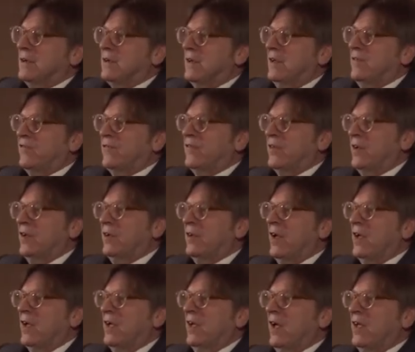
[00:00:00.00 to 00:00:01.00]

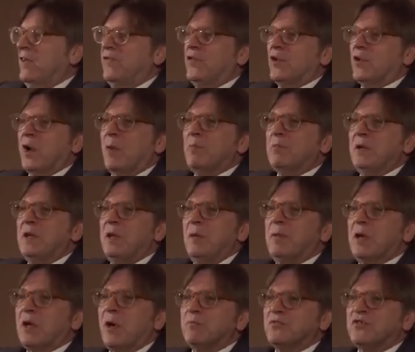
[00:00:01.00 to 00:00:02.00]
if your company
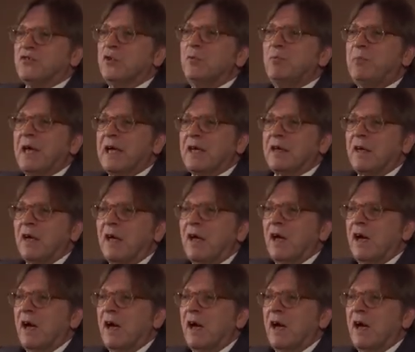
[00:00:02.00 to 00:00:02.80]
becomes too big